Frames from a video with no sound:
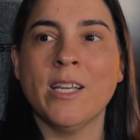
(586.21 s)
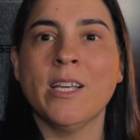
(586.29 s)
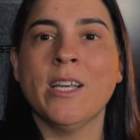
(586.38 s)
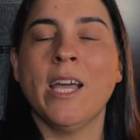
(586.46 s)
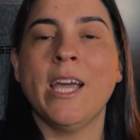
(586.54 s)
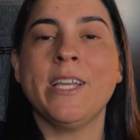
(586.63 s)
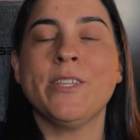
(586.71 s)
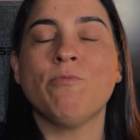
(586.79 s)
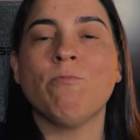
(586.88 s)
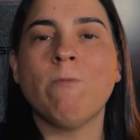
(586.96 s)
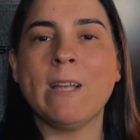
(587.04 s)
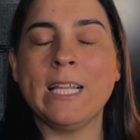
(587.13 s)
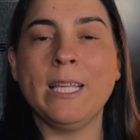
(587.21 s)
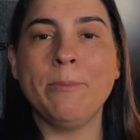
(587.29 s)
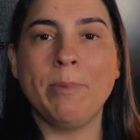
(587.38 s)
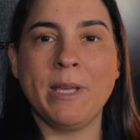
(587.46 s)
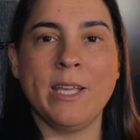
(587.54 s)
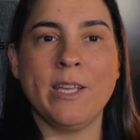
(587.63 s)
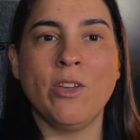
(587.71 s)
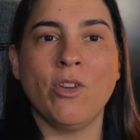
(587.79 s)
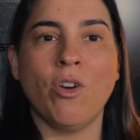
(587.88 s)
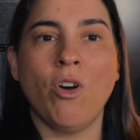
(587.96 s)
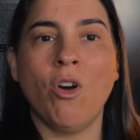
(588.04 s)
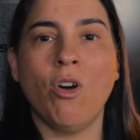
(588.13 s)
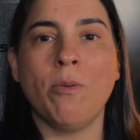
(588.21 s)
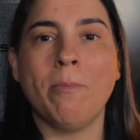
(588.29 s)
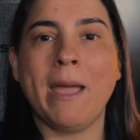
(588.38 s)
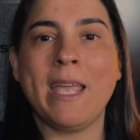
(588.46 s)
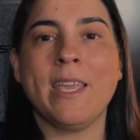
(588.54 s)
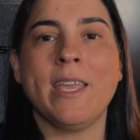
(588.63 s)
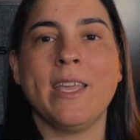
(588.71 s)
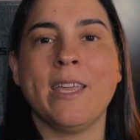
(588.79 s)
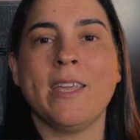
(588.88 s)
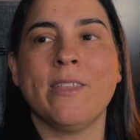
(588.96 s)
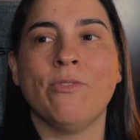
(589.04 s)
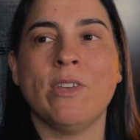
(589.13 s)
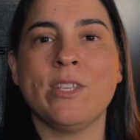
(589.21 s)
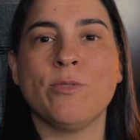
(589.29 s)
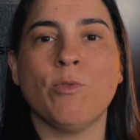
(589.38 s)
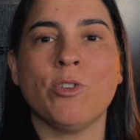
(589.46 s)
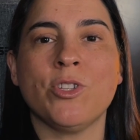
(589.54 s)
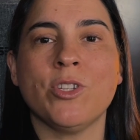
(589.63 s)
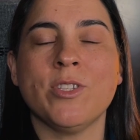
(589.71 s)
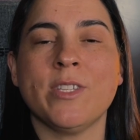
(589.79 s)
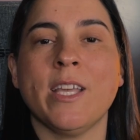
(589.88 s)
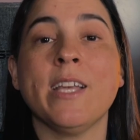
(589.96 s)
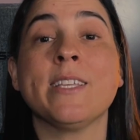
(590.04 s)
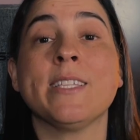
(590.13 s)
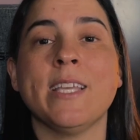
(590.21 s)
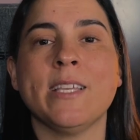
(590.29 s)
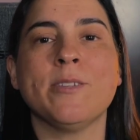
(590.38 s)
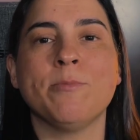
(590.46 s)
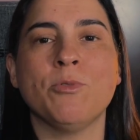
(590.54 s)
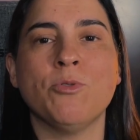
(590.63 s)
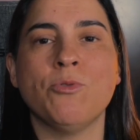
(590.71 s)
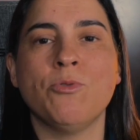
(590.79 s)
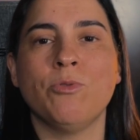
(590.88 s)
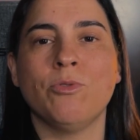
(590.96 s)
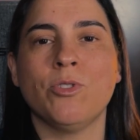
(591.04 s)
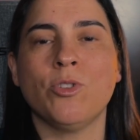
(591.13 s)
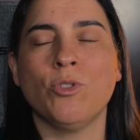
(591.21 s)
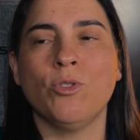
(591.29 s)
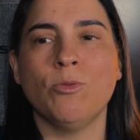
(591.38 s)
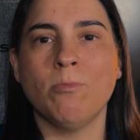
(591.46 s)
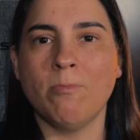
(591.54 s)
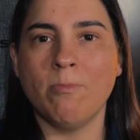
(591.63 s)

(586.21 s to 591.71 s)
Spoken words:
He's really big on making these watches accessible to